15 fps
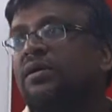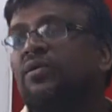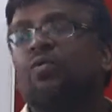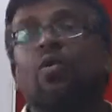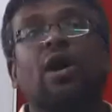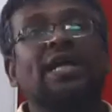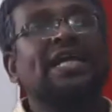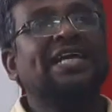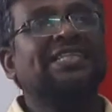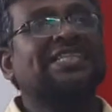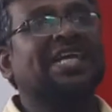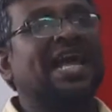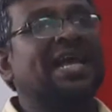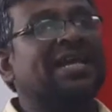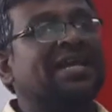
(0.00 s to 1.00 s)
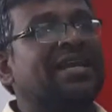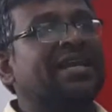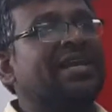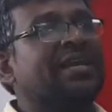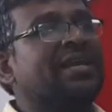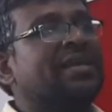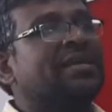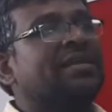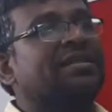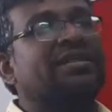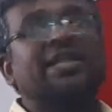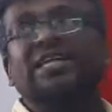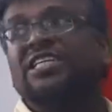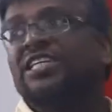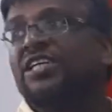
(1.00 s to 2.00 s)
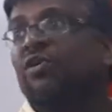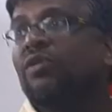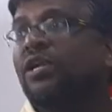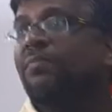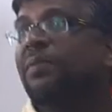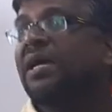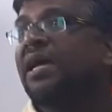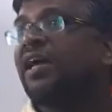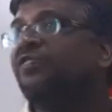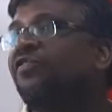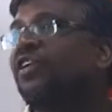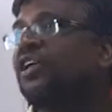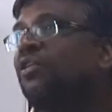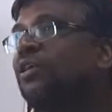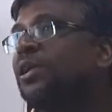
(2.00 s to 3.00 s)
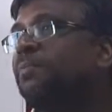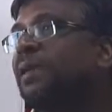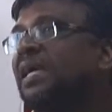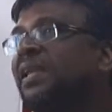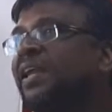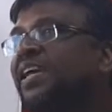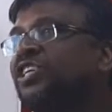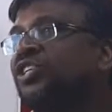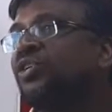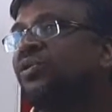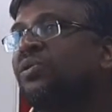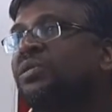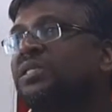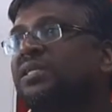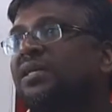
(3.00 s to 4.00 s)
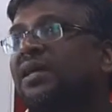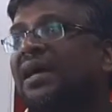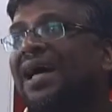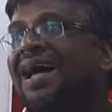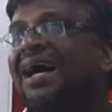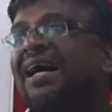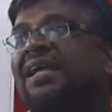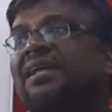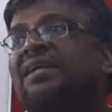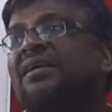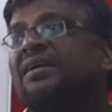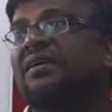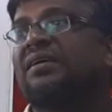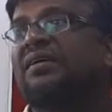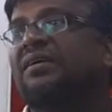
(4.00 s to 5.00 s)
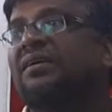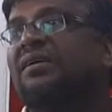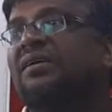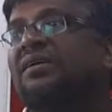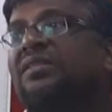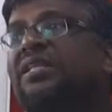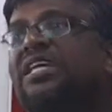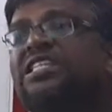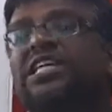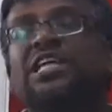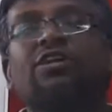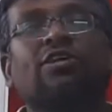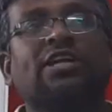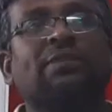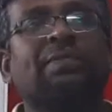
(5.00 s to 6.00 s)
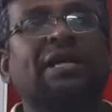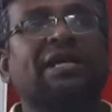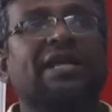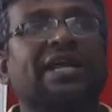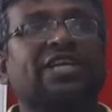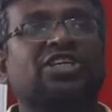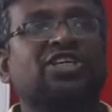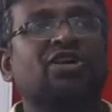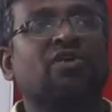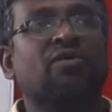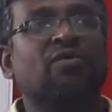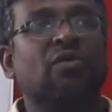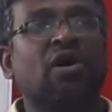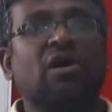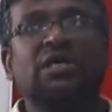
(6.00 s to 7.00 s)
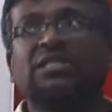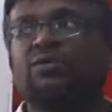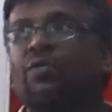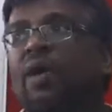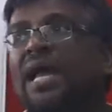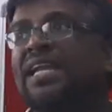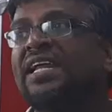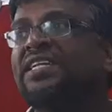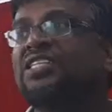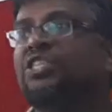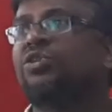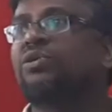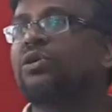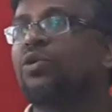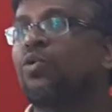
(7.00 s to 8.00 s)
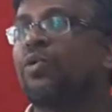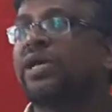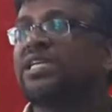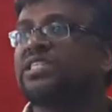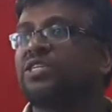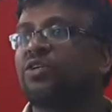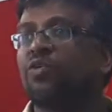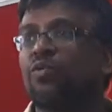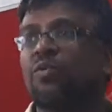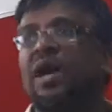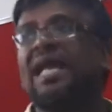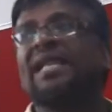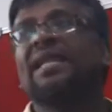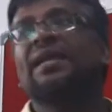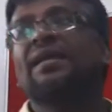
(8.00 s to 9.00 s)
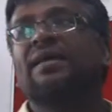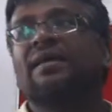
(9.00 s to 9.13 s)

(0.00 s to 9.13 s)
What exactly the genotypic and phenotypic ratios are. The genotypic ratio was 1:2:1.